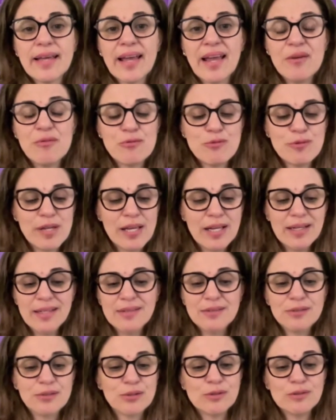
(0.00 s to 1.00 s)
can
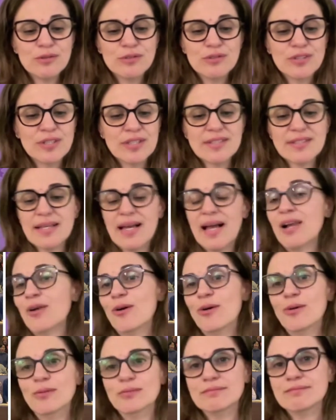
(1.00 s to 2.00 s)
really do this
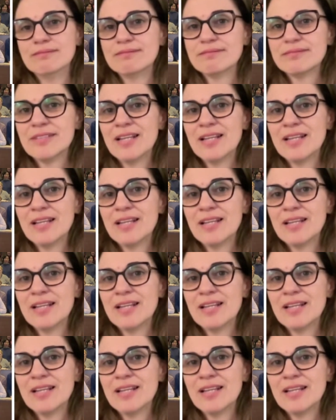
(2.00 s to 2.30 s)
alone.